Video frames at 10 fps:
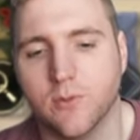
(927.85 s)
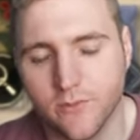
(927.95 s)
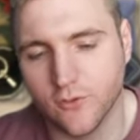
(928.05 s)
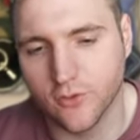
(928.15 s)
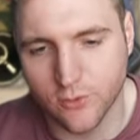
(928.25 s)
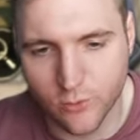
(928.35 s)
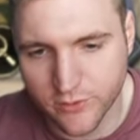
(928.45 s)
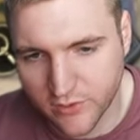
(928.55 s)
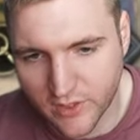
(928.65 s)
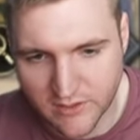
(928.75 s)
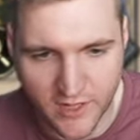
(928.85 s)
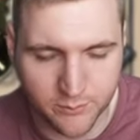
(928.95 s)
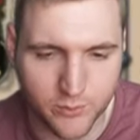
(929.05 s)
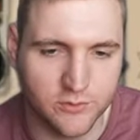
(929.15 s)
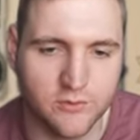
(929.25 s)
So we've got Dolores for the
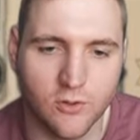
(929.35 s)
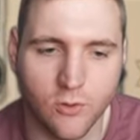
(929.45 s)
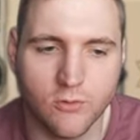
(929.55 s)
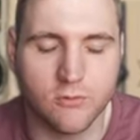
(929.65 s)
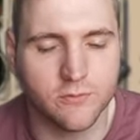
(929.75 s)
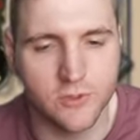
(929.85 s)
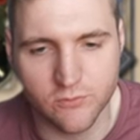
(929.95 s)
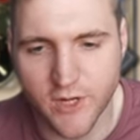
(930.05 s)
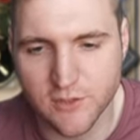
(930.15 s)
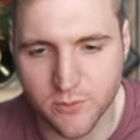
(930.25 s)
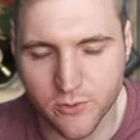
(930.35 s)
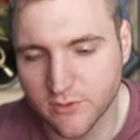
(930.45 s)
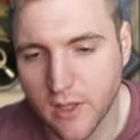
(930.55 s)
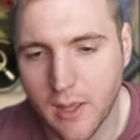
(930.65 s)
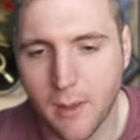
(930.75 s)
attack boost, Laurel for the rage
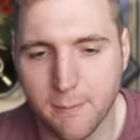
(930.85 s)
boost,